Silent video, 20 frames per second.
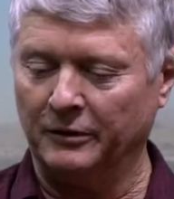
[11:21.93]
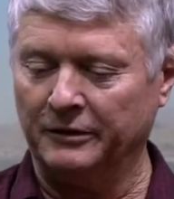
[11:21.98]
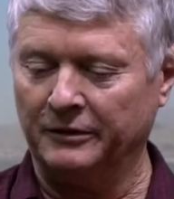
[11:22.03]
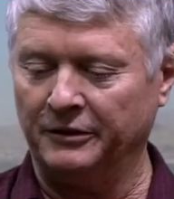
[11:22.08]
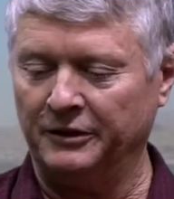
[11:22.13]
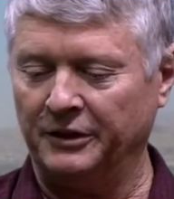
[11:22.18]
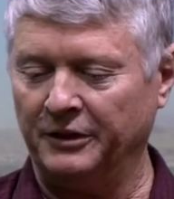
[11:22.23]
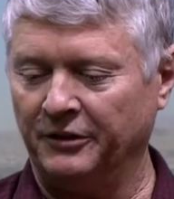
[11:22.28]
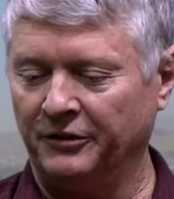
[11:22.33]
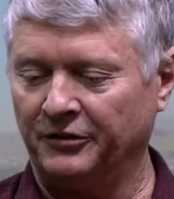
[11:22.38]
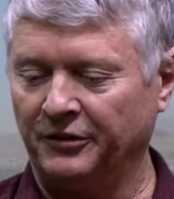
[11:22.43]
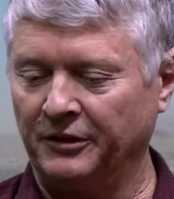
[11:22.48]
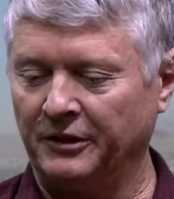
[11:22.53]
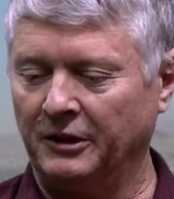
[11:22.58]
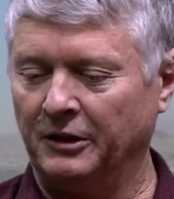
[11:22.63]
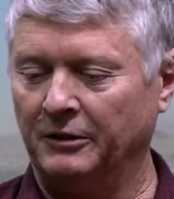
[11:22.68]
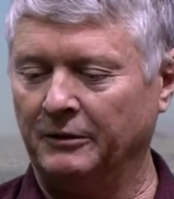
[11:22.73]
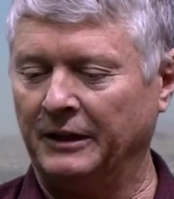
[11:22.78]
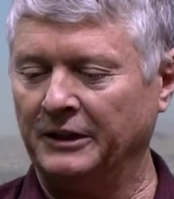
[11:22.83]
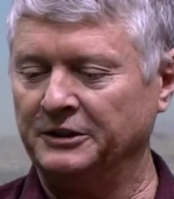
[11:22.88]
Years
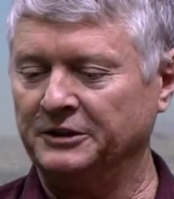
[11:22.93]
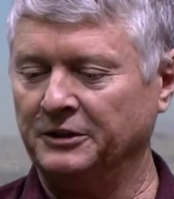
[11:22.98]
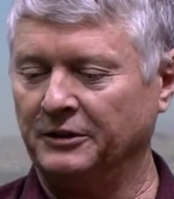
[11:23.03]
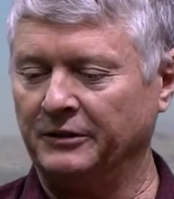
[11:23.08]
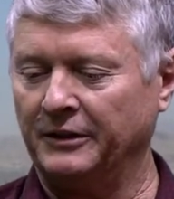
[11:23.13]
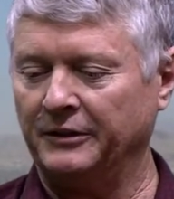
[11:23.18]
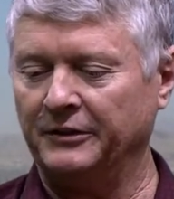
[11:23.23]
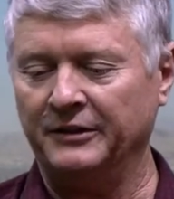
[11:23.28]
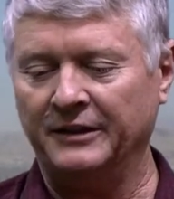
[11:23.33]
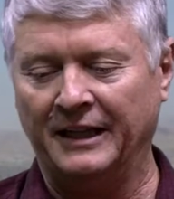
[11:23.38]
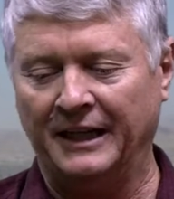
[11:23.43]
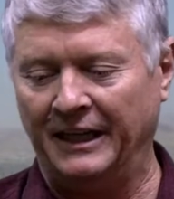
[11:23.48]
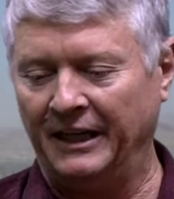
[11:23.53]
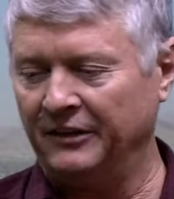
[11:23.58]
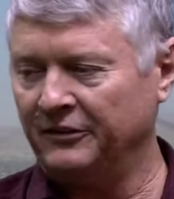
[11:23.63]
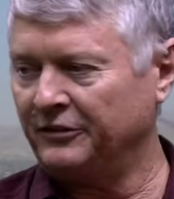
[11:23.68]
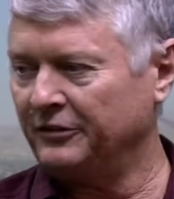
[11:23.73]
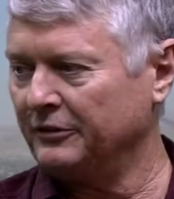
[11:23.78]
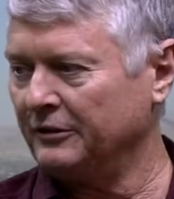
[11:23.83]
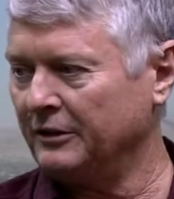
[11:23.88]
ago, I showed a
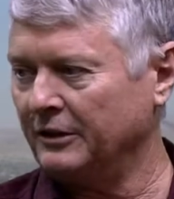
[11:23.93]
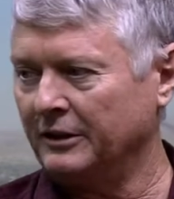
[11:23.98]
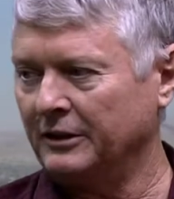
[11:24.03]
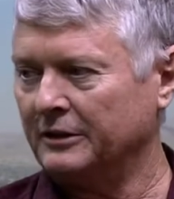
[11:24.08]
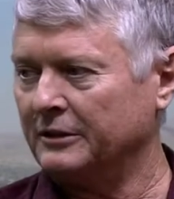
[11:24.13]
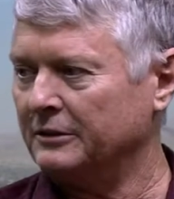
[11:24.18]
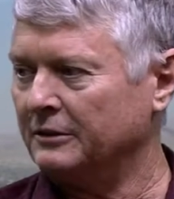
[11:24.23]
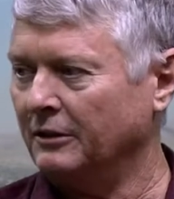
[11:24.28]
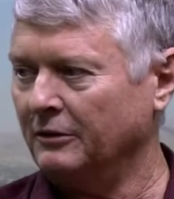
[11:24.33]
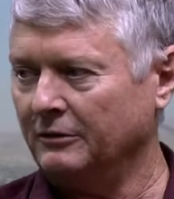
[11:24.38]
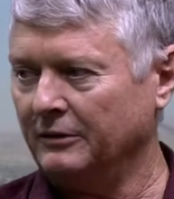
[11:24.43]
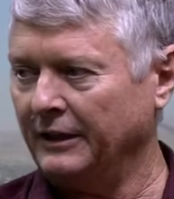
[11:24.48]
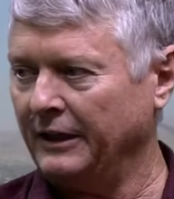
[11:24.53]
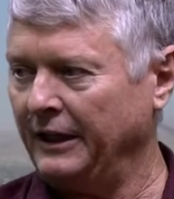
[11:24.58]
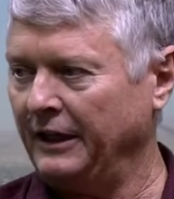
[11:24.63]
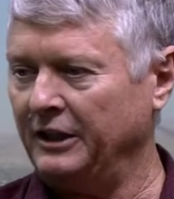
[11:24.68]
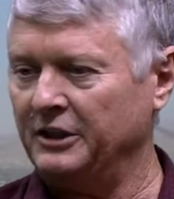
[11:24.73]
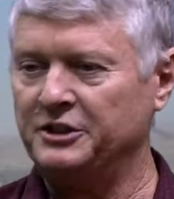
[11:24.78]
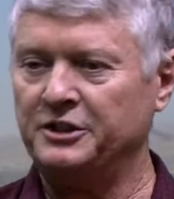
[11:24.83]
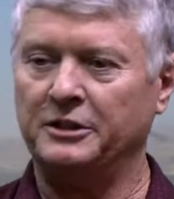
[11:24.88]
nice little old
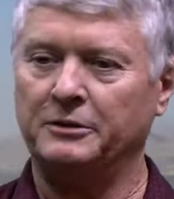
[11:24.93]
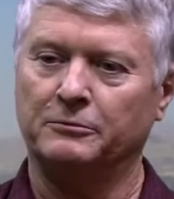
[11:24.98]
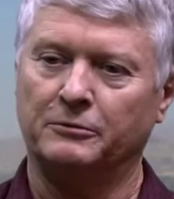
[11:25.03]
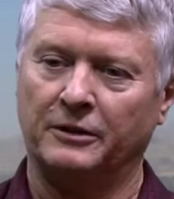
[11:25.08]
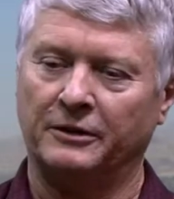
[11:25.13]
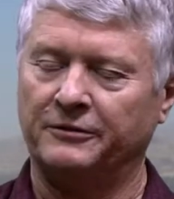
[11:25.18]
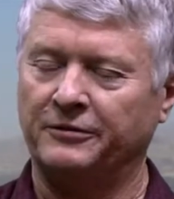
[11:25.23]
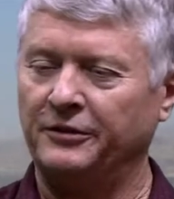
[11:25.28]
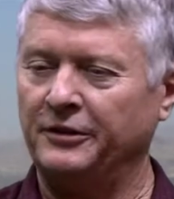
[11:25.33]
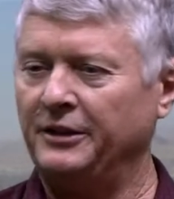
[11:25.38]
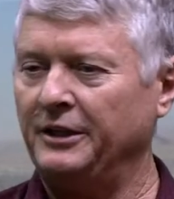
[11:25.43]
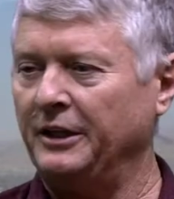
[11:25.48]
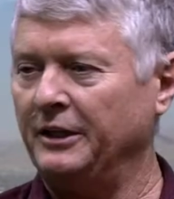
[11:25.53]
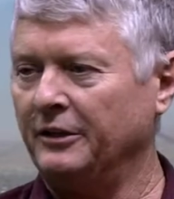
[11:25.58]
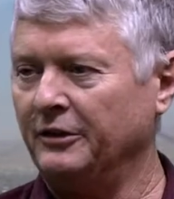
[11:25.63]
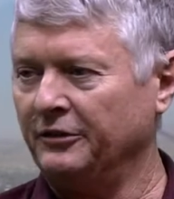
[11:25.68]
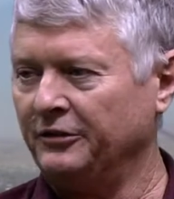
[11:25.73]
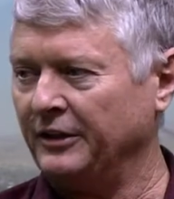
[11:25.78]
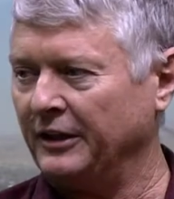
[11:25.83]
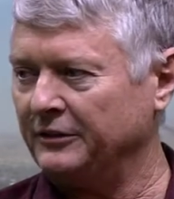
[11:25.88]
lady. She worked for
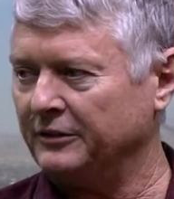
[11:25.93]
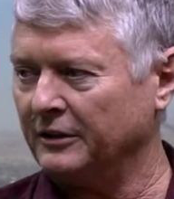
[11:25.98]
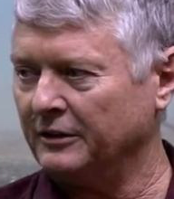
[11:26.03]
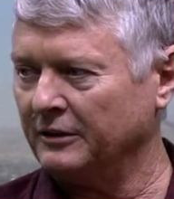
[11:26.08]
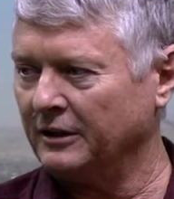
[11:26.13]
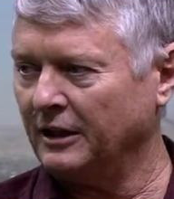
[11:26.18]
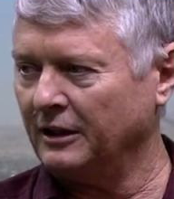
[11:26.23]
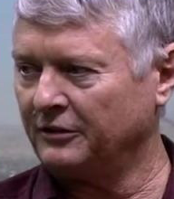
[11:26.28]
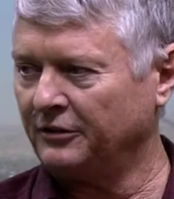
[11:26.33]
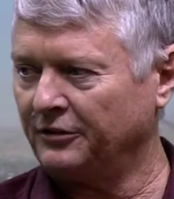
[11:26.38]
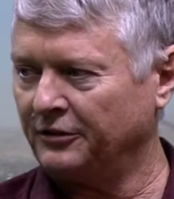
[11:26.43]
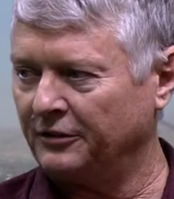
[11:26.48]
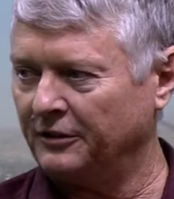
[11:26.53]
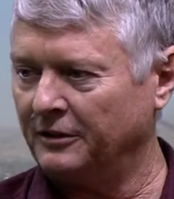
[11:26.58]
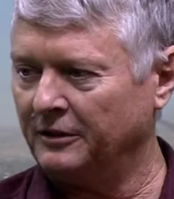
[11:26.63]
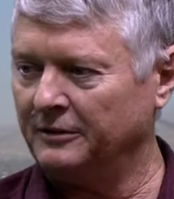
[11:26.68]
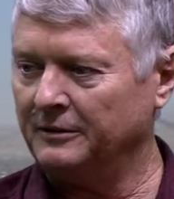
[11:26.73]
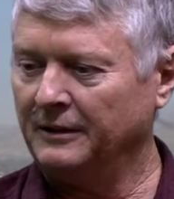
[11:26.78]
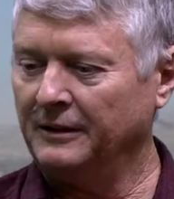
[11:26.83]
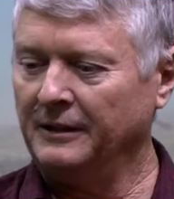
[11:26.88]
years at the
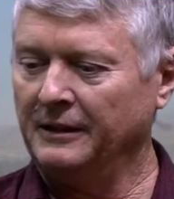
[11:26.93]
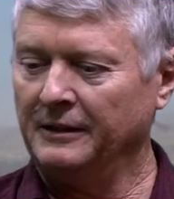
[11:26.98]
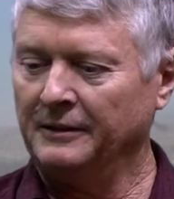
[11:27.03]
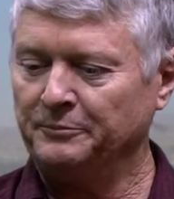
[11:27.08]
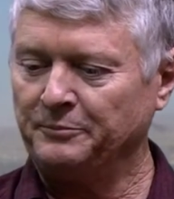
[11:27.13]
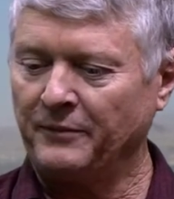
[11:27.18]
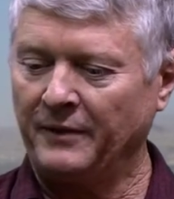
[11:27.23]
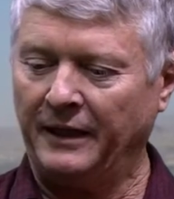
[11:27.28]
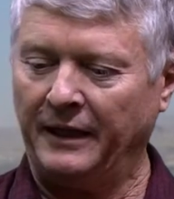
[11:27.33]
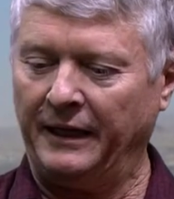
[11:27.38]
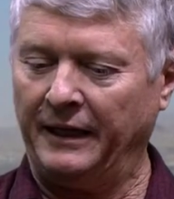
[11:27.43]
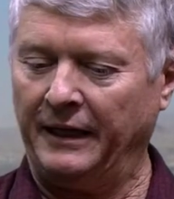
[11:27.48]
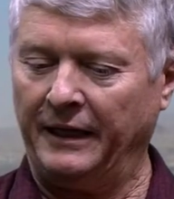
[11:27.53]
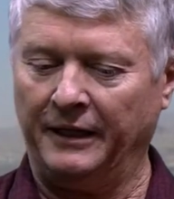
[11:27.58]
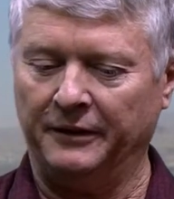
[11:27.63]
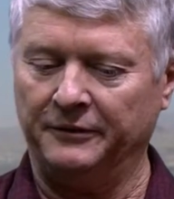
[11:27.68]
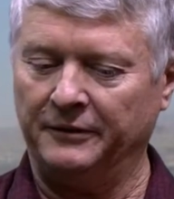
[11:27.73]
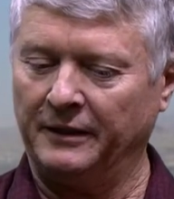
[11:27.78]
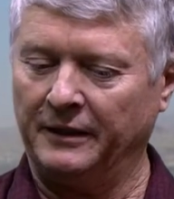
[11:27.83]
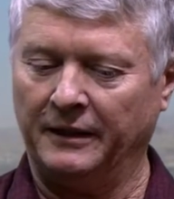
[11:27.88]
Luxor,
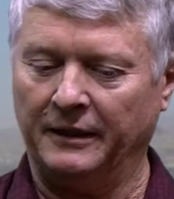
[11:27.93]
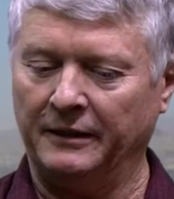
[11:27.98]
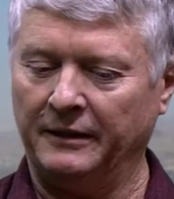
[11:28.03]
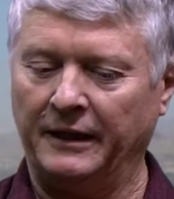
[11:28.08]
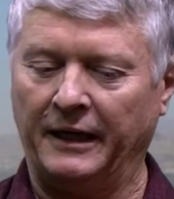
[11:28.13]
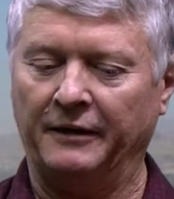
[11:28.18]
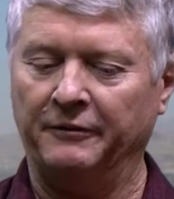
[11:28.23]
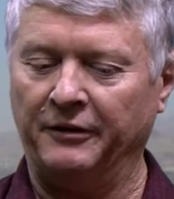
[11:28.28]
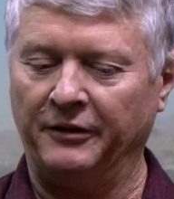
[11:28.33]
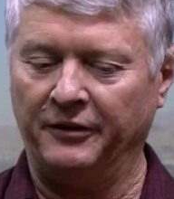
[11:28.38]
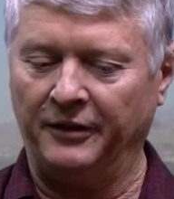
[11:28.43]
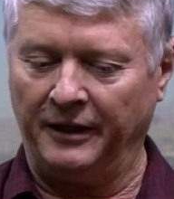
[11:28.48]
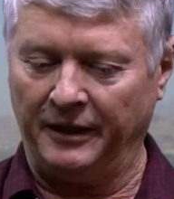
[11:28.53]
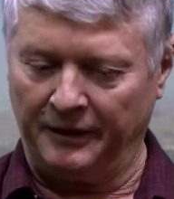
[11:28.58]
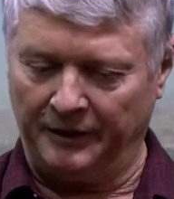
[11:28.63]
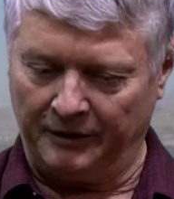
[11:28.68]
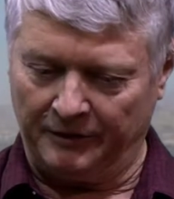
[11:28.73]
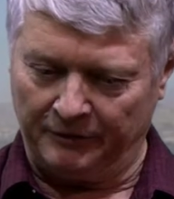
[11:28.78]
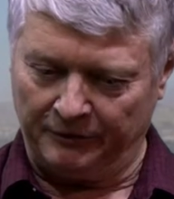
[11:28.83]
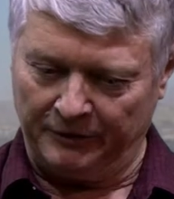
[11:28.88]
and everything,
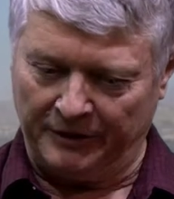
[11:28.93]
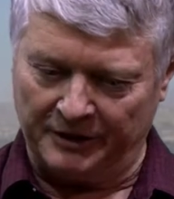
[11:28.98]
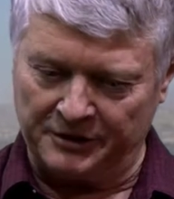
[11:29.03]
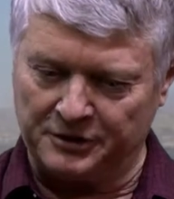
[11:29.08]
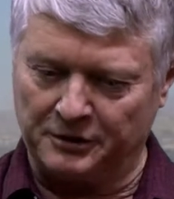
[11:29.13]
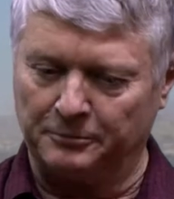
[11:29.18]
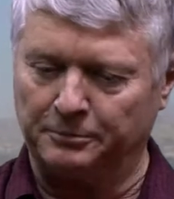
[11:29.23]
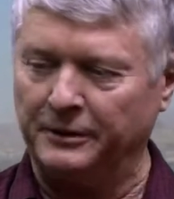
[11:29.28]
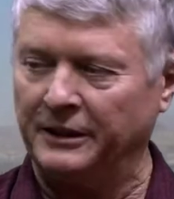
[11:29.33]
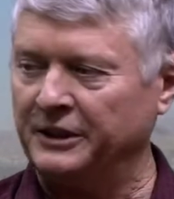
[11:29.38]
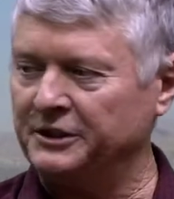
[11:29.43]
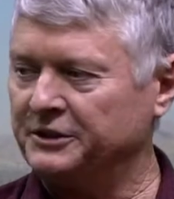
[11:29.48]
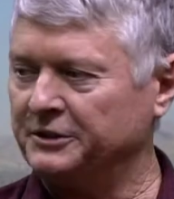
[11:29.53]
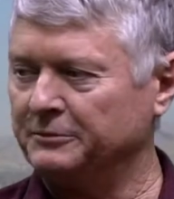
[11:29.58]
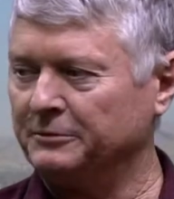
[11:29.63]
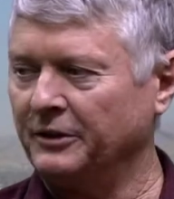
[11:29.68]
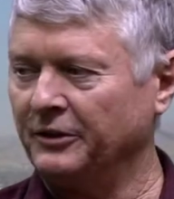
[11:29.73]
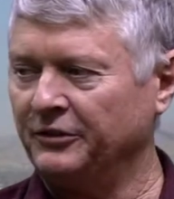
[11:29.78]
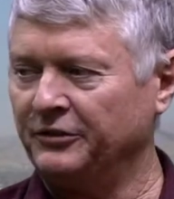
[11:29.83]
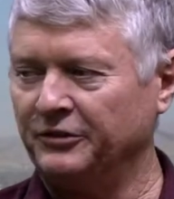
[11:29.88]
your initial impression
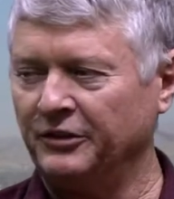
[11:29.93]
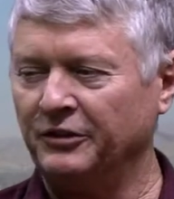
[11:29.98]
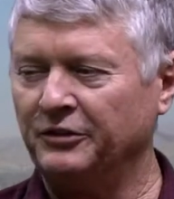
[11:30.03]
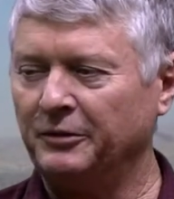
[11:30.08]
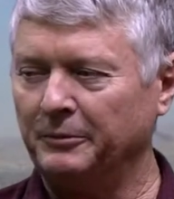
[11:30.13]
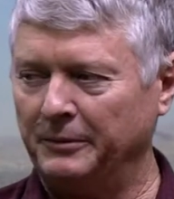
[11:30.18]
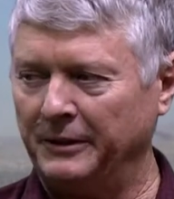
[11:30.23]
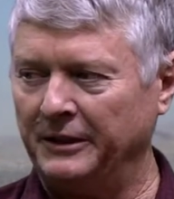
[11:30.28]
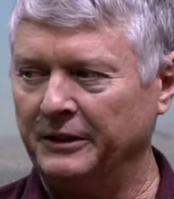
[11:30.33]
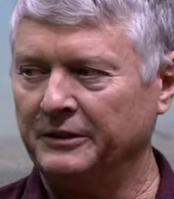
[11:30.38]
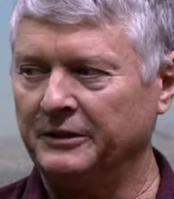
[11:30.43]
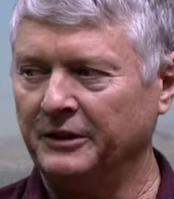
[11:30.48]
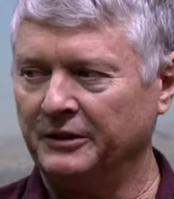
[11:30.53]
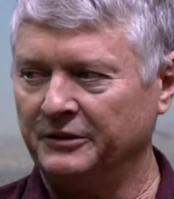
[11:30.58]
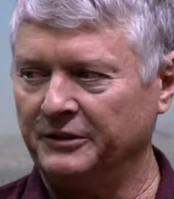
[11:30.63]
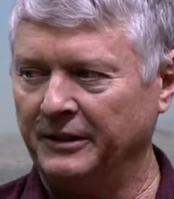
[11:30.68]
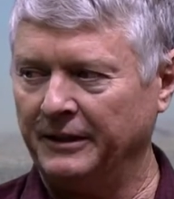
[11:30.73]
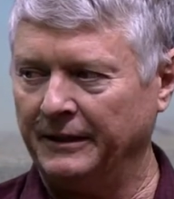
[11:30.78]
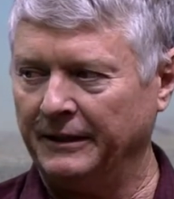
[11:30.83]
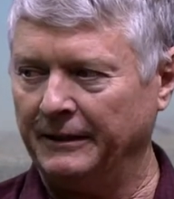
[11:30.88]
was this would be a good
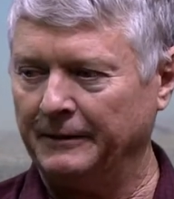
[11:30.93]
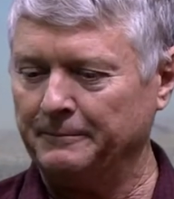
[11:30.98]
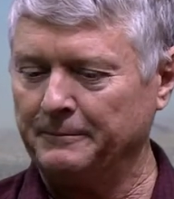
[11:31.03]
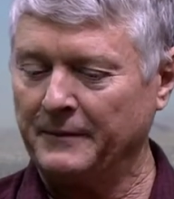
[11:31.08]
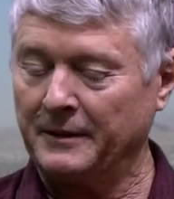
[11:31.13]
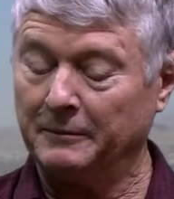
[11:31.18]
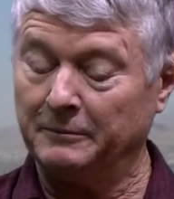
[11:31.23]
tenant.